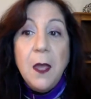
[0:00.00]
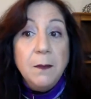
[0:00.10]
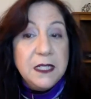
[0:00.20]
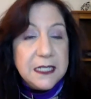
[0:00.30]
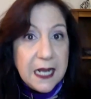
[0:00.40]

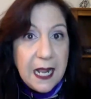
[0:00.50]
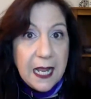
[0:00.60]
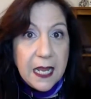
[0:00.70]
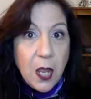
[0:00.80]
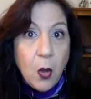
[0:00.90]
but
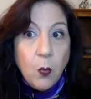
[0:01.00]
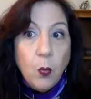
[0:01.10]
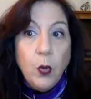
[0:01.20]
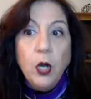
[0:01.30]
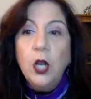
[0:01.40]
today
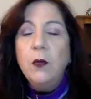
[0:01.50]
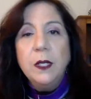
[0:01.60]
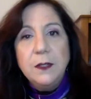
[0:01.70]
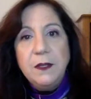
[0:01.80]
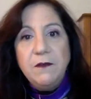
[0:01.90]
what we're
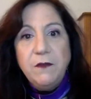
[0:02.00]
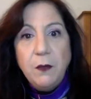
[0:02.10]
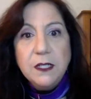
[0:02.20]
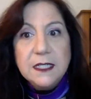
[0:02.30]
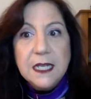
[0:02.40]
going to be
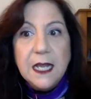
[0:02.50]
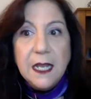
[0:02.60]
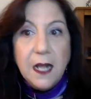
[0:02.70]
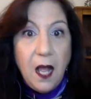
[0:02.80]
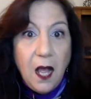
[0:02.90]
focusing
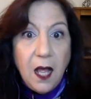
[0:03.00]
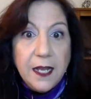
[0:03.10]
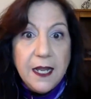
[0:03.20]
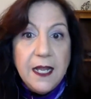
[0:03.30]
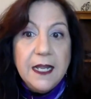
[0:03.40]
in
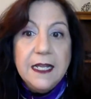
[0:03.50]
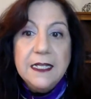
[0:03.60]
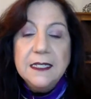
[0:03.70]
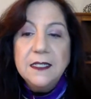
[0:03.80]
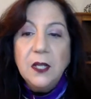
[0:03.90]
on
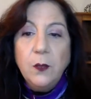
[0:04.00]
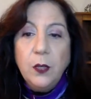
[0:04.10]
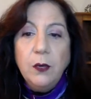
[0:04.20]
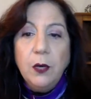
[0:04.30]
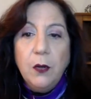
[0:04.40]
is
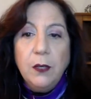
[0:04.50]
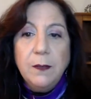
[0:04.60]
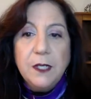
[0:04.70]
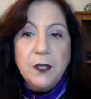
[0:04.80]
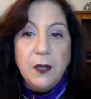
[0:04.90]
we are going to
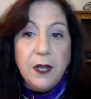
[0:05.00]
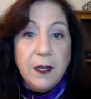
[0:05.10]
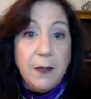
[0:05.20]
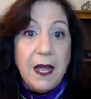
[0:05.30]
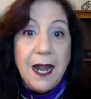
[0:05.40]
be
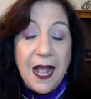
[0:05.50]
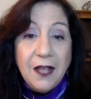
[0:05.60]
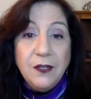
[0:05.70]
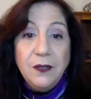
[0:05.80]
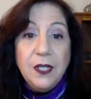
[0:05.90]
talking about
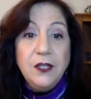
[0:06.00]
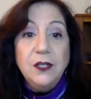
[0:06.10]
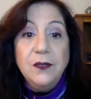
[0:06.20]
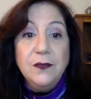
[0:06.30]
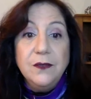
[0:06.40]
how you can
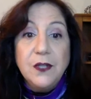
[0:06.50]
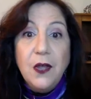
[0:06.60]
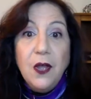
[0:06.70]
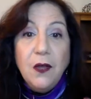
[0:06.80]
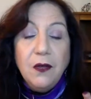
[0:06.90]
use
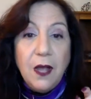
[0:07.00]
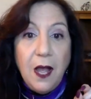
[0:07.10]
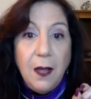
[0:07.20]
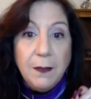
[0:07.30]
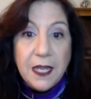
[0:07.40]

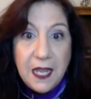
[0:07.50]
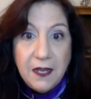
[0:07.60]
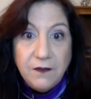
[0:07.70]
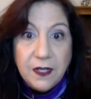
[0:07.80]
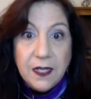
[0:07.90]

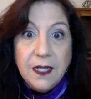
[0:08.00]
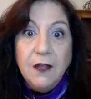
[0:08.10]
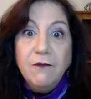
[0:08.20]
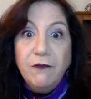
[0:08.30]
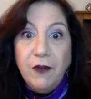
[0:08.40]
Canva
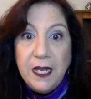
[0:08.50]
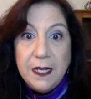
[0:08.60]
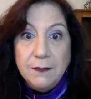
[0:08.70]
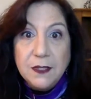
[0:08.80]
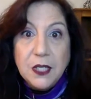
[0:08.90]

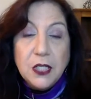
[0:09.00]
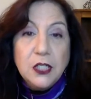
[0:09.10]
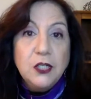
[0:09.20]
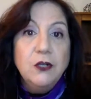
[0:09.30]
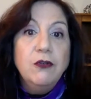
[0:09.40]
frames
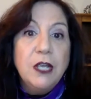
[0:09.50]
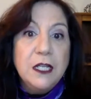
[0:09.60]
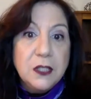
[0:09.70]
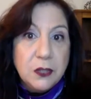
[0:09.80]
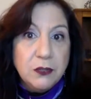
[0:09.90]
to
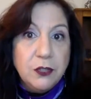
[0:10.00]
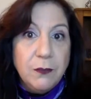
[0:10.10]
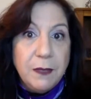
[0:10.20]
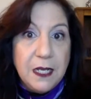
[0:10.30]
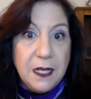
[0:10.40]
create social
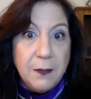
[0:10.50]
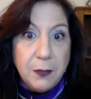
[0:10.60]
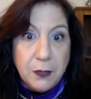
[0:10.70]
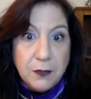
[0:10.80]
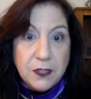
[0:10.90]
media
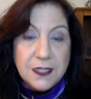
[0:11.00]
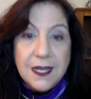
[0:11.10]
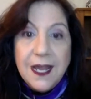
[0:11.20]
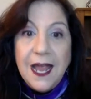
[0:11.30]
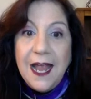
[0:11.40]
posts.
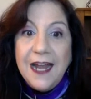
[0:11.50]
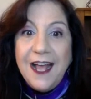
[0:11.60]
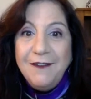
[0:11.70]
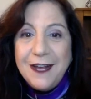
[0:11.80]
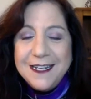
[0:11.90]
And
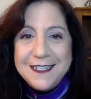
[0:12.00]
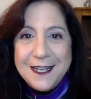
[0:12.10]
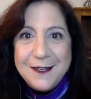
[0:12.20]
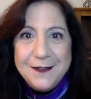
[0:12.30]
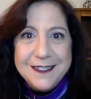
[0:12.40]
I've got to
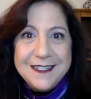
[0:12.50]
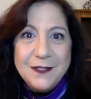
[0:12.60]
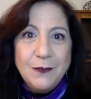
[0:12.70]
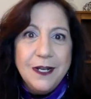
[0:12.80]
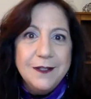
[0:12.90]
tell you, this
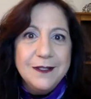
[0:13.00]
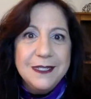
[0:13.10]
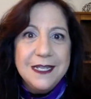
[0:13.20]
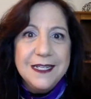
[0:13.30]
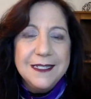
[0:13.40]
is one of
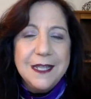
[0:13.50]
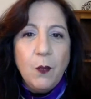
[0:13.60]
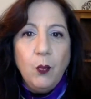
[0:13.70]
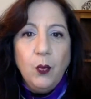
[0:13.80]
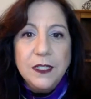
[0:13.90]
those things
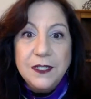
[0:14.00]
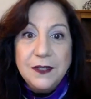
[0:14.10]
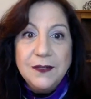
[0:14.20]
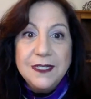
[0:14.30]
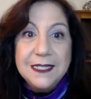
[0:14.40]
that once
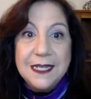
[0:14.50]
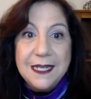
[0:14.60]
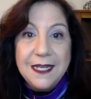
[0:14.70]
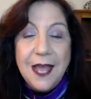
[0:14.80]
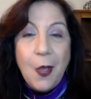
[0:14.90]
you
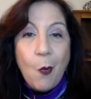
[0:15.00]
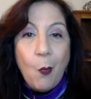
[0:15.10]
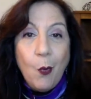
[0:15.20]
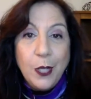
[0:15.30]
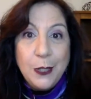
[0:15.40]
see
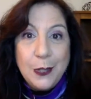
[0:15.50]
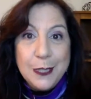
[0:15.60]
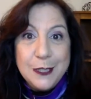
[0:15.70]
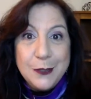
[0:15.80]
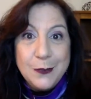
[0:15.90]
what you
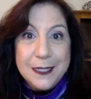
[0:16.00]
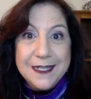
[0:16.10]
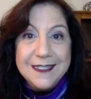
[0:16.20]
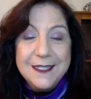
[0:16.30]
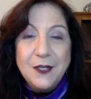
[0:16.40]
can do with
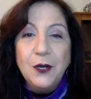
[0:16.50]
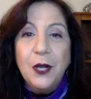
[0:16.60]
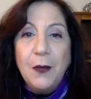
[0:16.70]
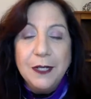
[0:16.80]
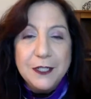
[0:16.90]
this, you're
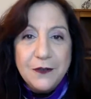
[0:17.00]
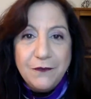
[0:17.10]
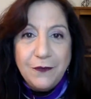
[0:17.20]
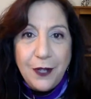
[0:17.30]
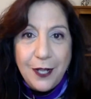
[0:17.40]
going to
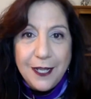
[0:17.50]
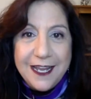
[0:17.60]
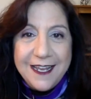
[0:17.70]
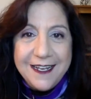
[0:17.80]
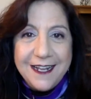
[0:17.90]

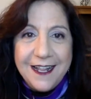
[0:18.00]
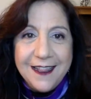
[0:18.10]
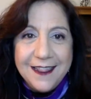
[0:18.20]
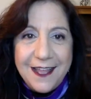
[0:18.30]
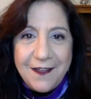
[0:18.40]
fall in
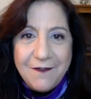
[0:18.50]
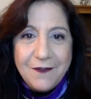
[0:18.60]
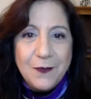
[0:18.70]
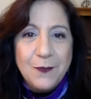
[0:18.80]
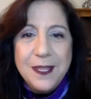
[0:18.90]

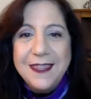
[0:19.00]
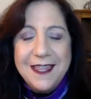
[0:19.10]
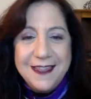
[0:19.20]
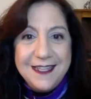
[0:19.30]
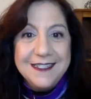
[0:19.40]
love with
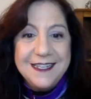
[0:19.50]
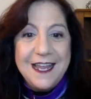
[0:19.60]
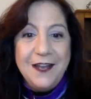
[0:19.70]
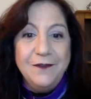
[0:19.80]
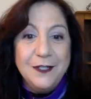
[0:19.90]
this
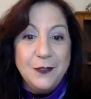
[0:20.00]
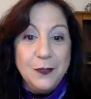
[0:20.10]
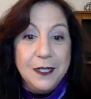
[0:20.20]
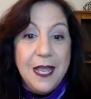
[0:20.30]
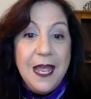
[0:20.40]
Canva
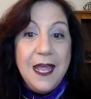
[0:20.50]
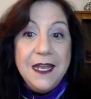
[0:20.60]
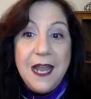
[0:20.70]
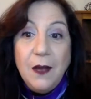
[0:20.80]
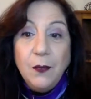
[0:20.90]
tool.
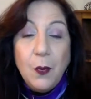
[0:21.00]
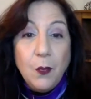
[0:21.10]
Now,